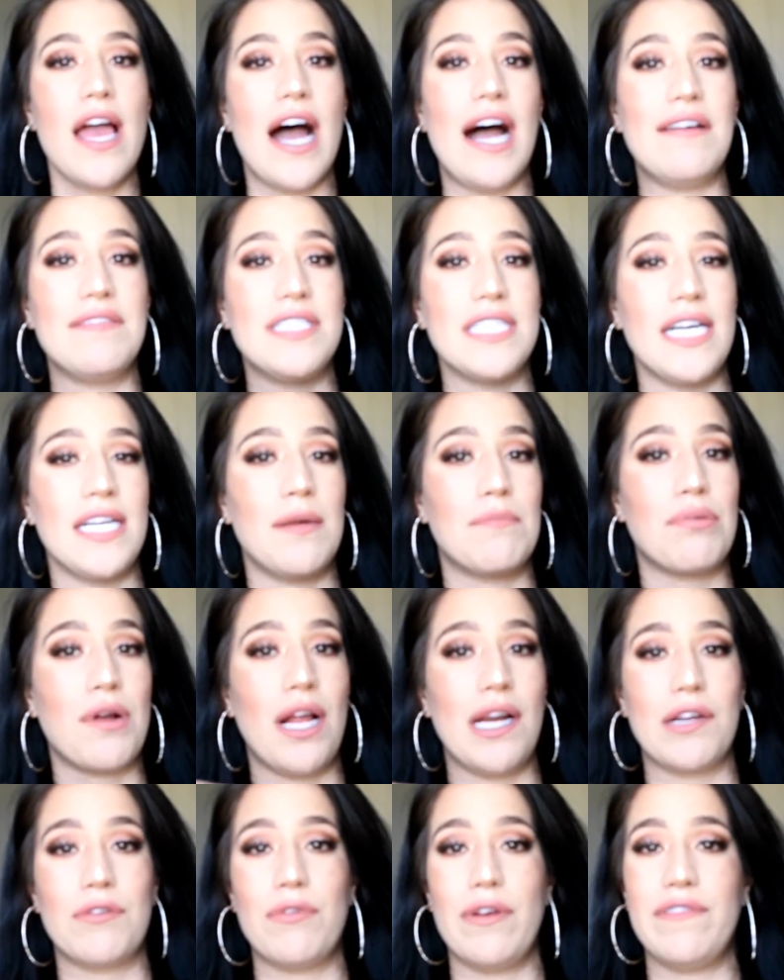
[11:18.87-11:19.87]
I've done a
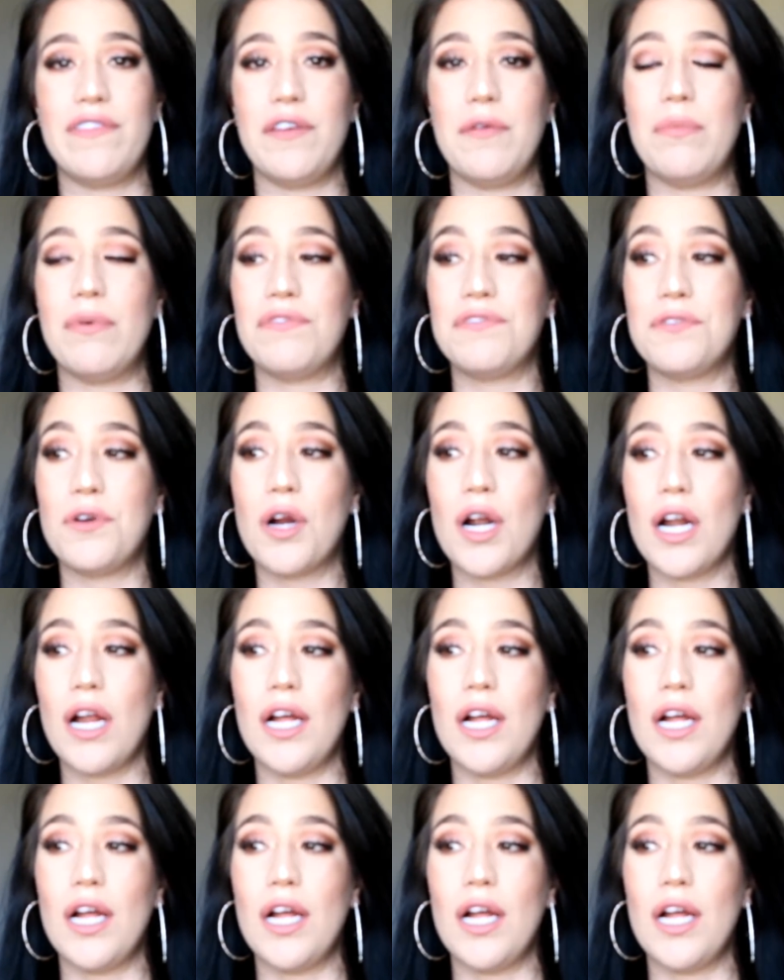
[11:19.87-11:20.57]
product review before